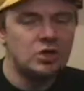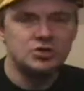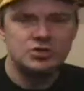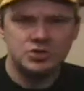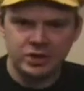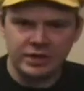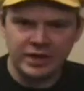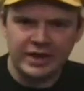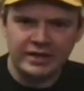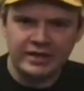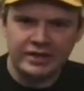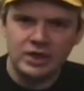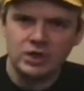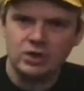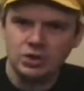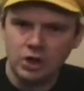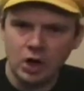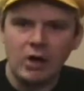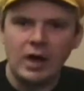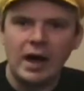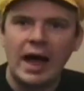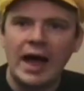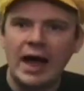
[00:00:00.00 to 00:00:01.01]
So now that you
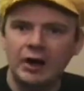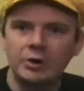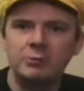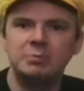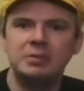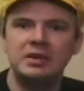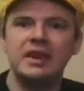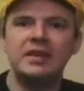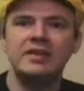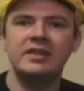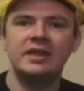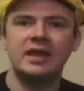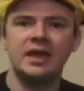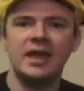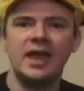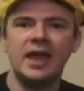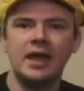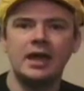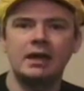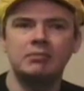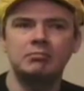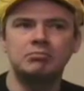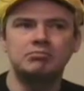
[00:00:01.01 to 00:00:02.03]
know how to play the
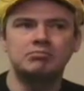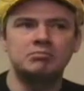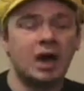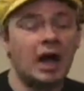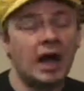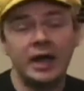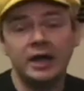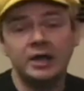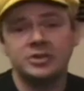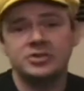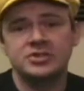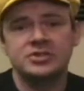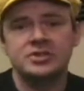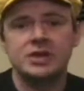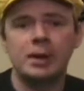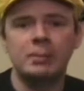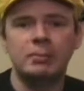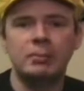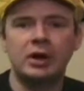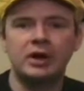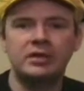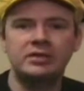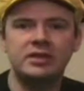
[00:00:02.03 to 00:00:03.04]
game, I could
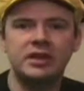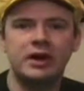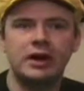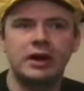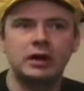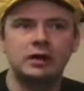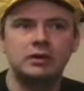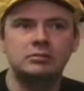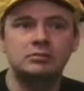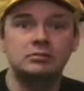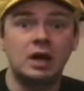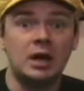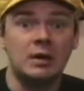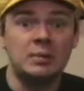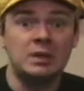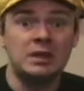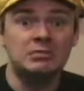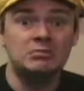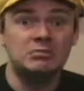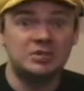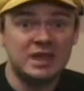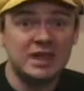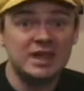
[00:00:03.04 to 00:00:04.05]
stop right there. I
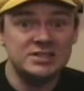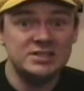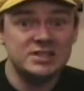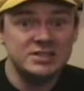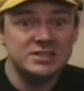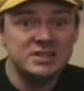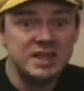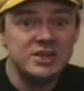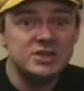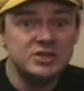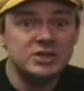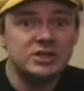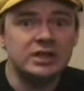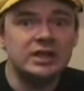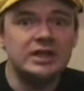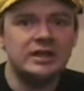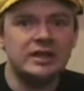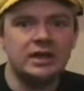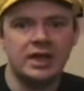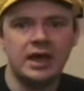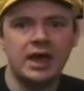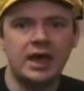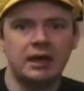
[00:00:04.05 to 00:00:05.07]
mean, that's essentially
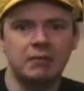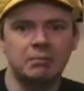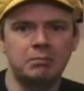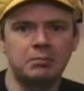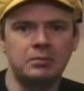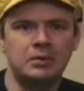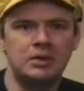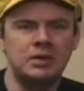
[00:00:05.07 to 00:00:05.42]
the game.